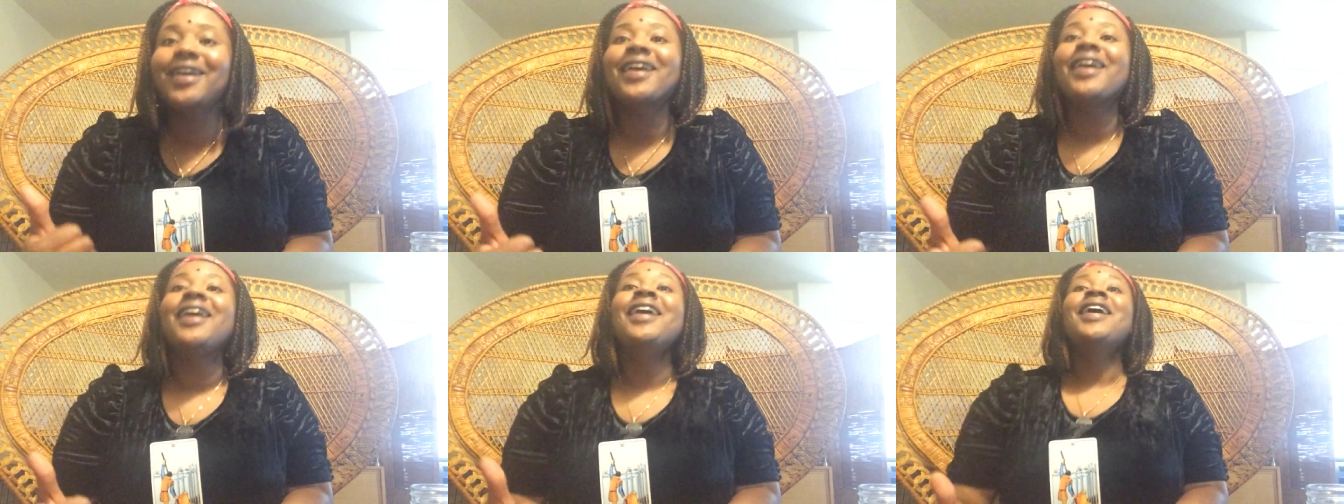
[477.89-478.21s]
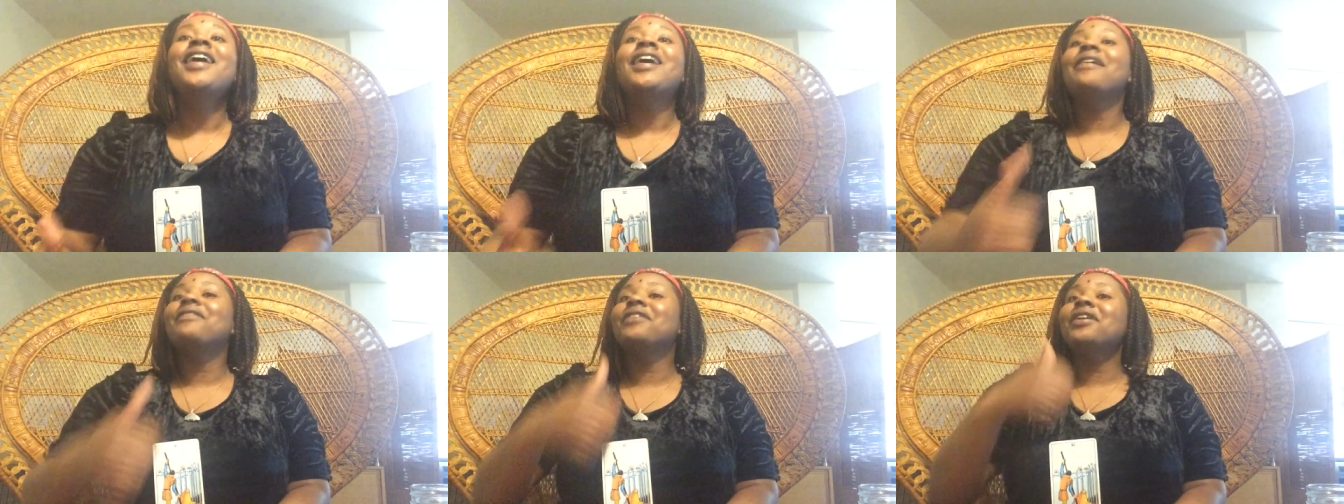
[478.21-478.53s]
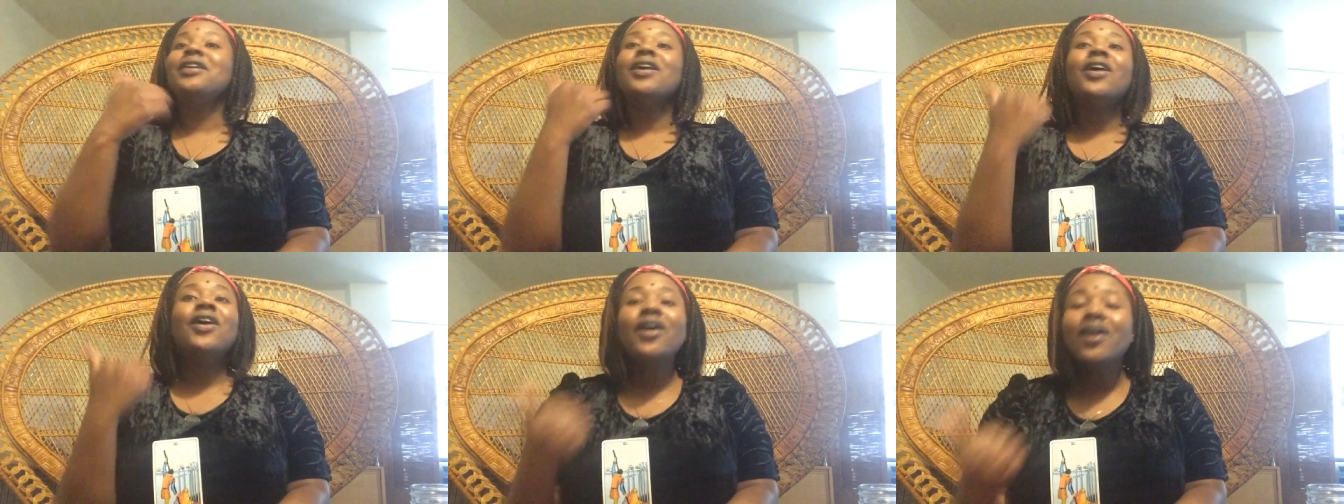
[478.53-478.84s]
if
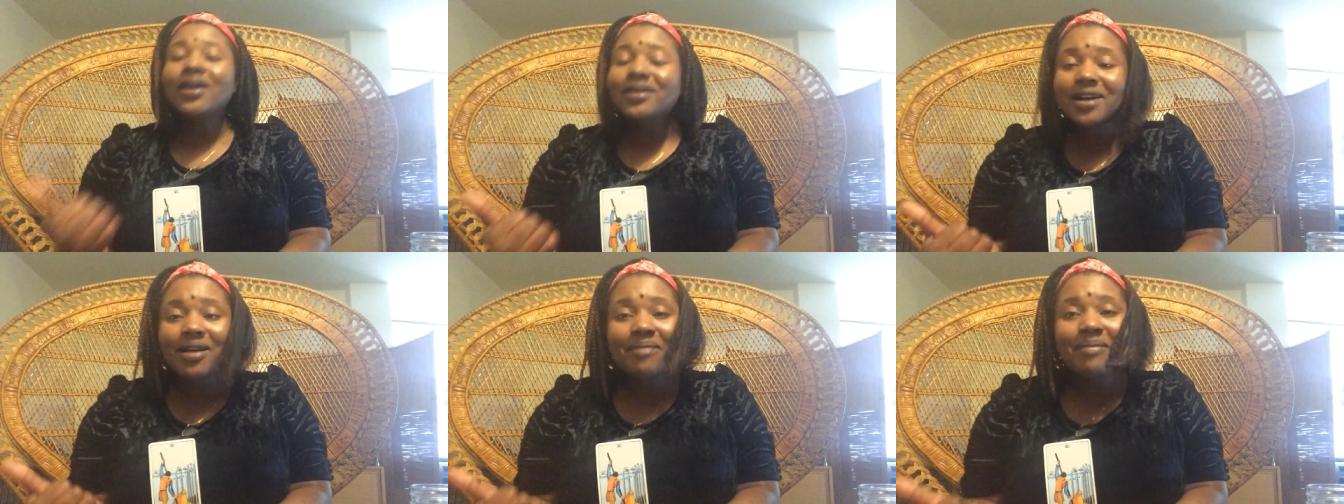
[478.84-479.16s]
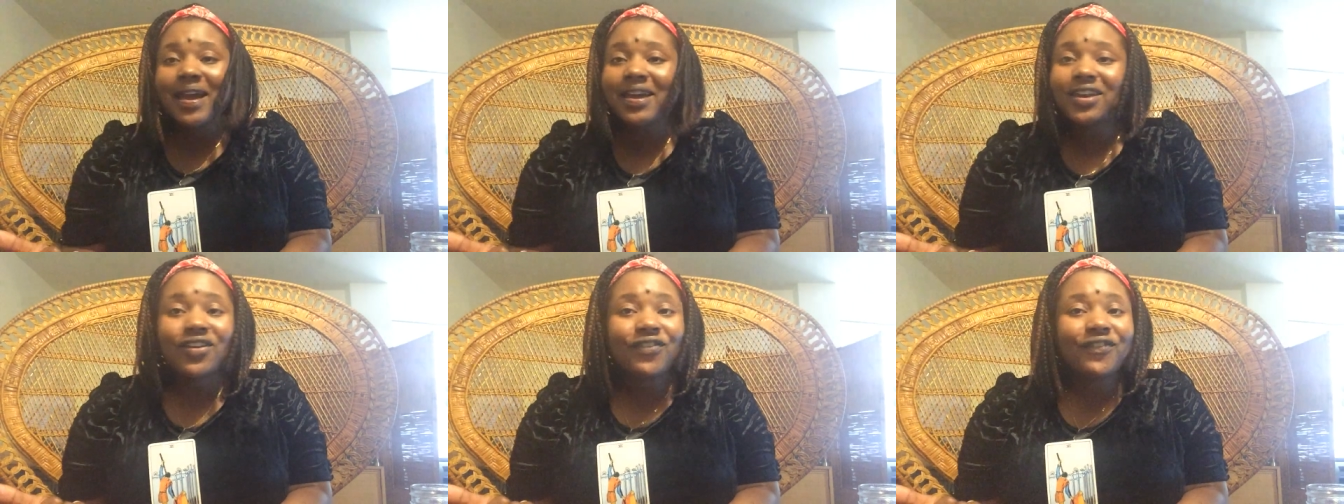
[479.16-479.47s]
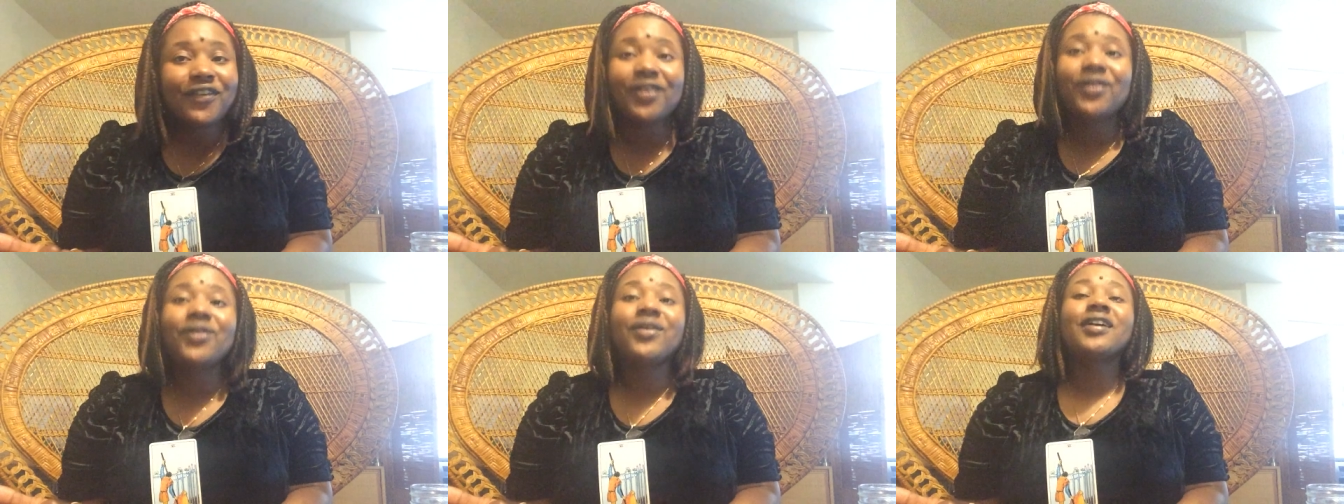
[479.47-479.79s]
your dog don't make you
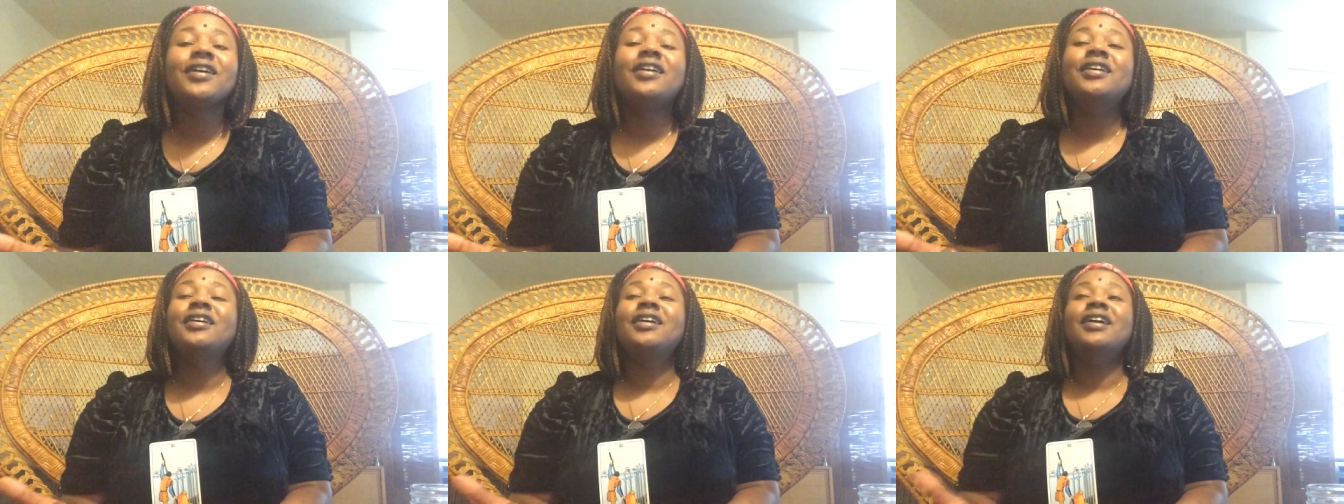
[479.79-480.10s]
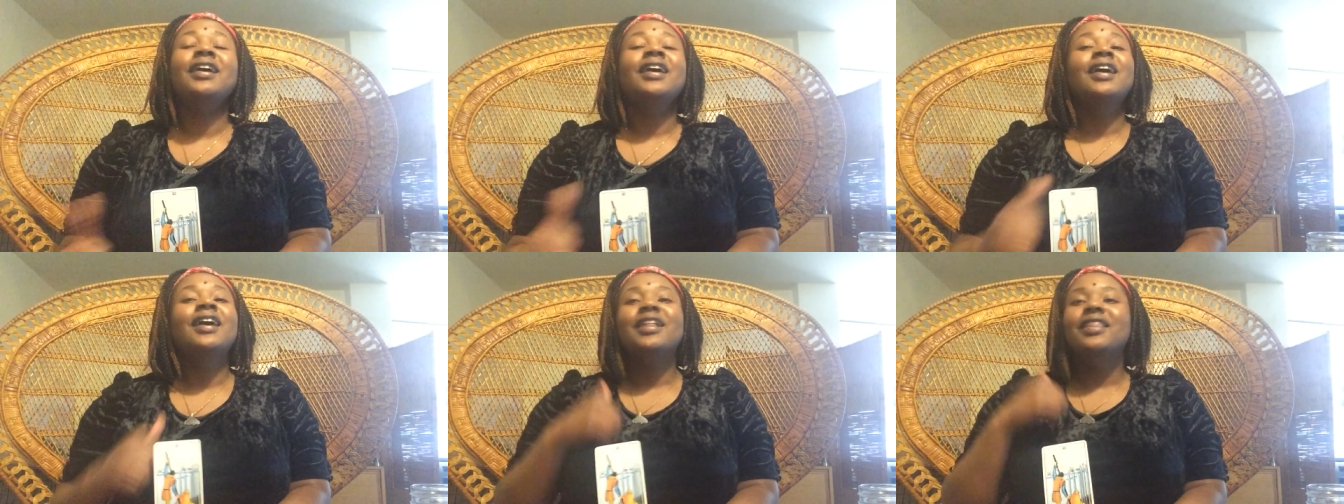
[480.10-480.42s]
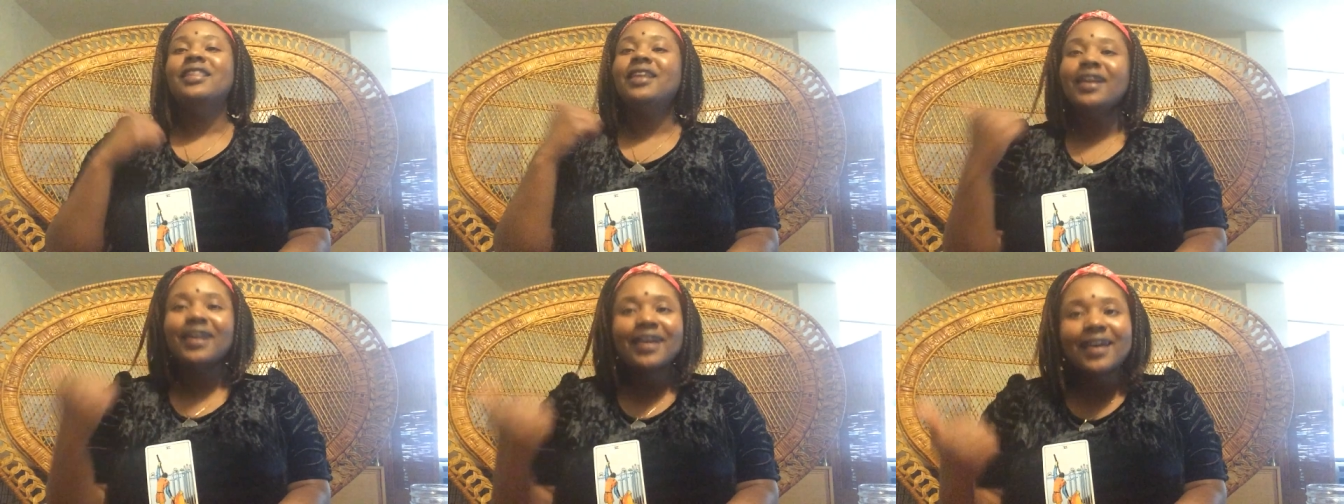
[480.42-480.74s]
feel good,
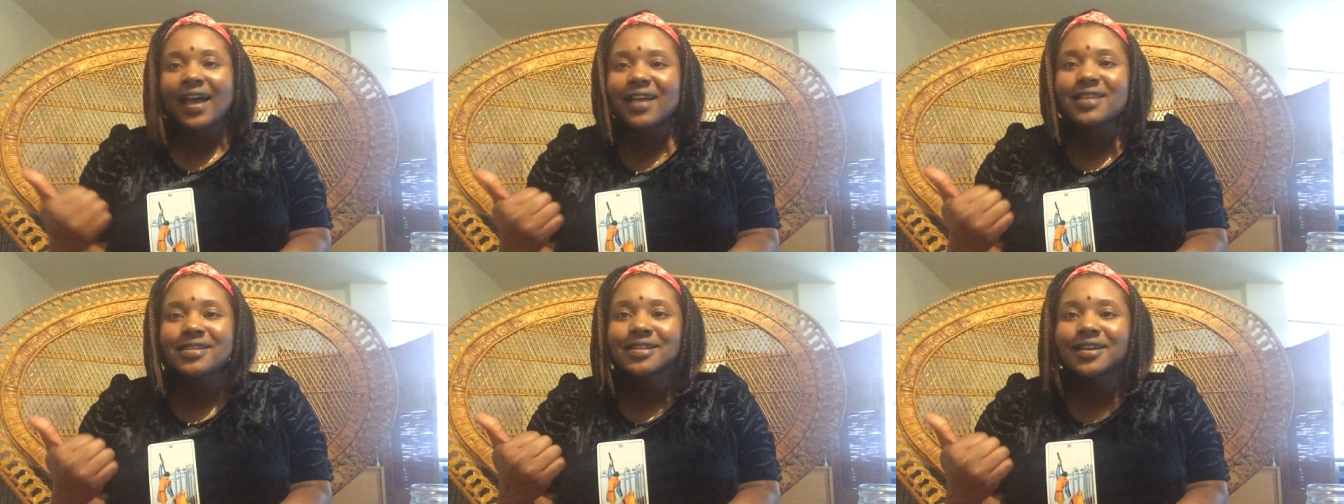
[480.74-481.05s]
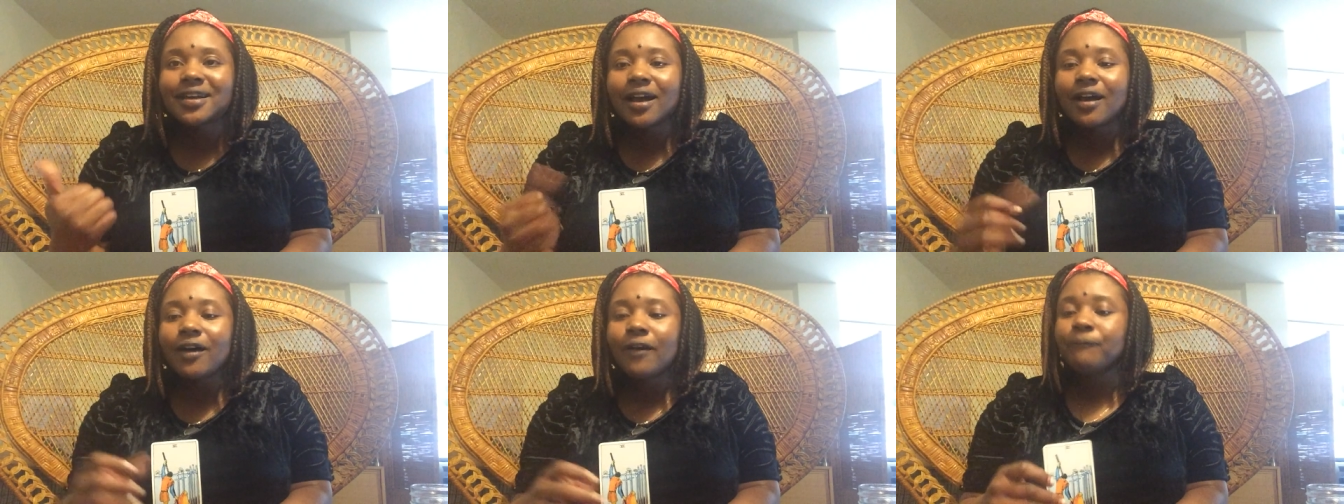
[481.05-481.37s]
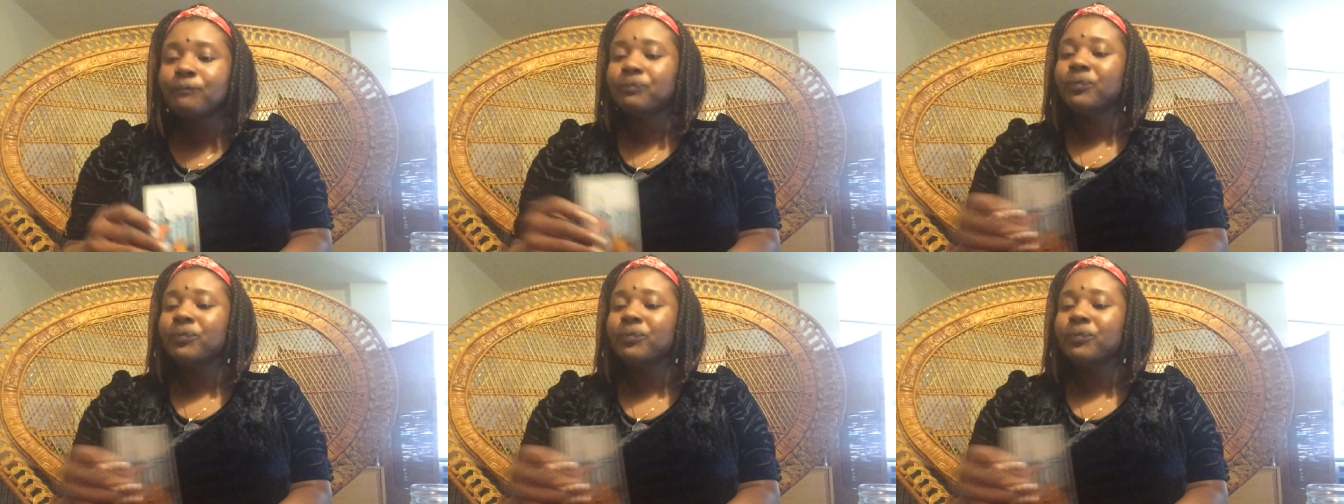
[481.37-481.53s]
then it got to go.